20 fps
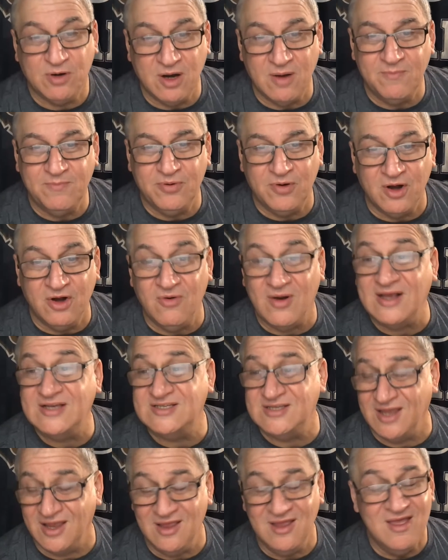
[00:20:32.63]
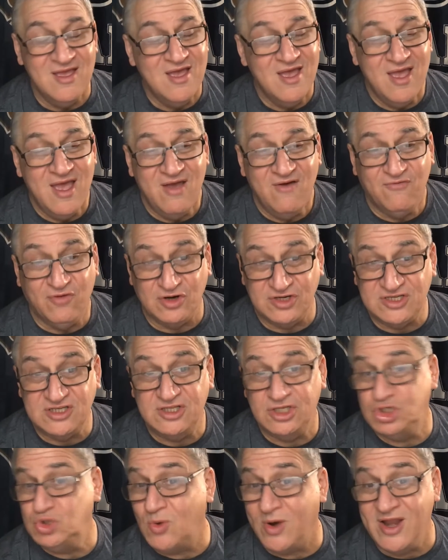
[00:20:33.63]
progressing versus
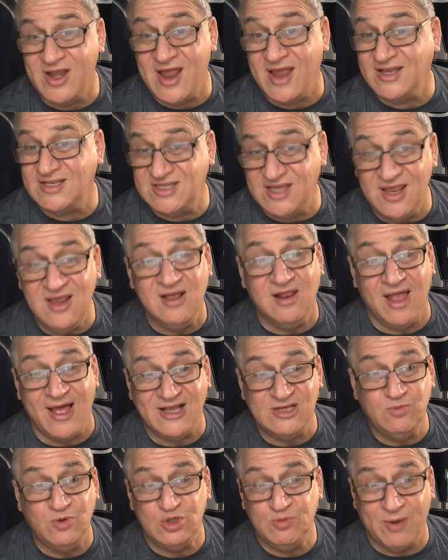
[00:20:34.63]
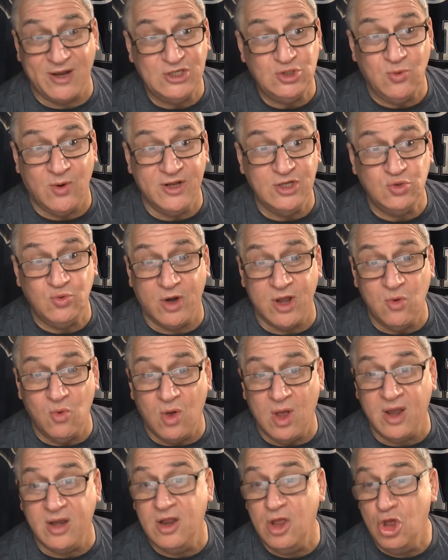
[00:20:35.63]
the 2019 class, which by
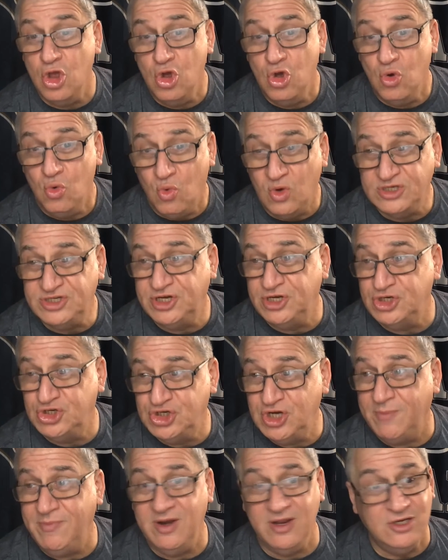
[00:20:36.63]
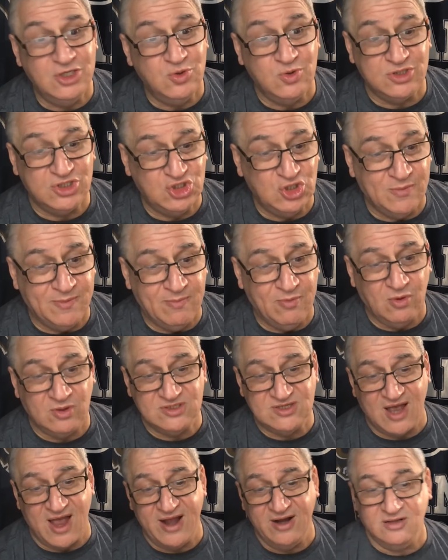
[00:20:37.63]
2021 was contributing to a Super Bowl
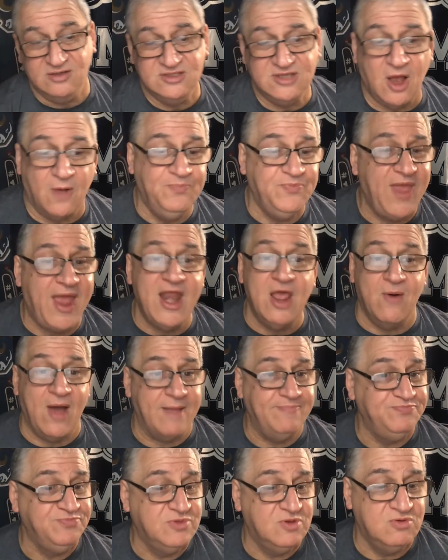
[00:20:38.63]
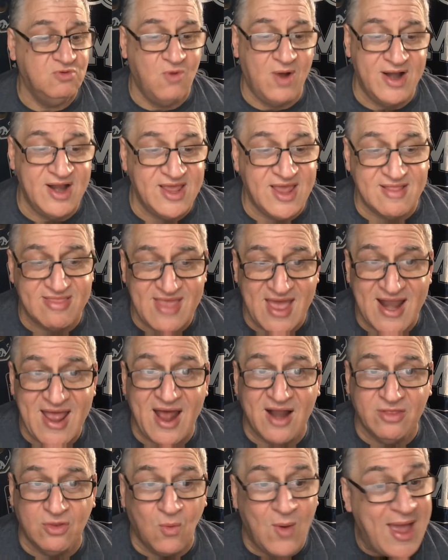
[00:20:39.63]
title. So anyway, wanted to get that out
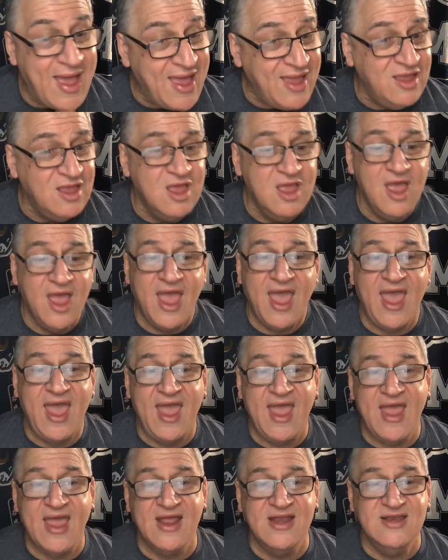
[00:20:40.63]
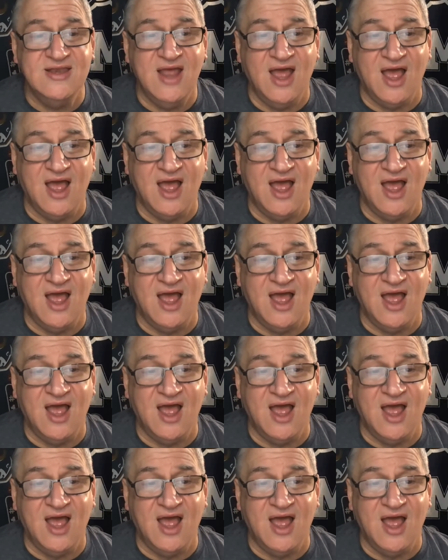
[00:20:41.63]
of the way. And